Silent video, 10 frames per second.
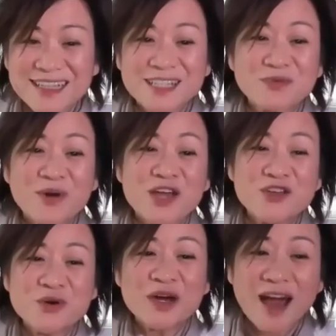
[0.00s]
That's why
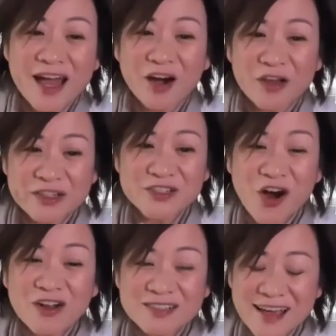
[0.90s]
you and I are on this
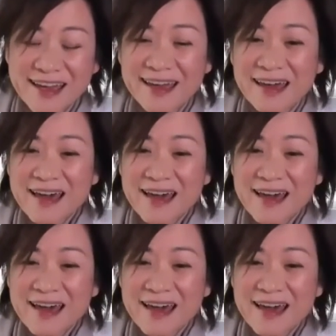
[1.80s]
call today.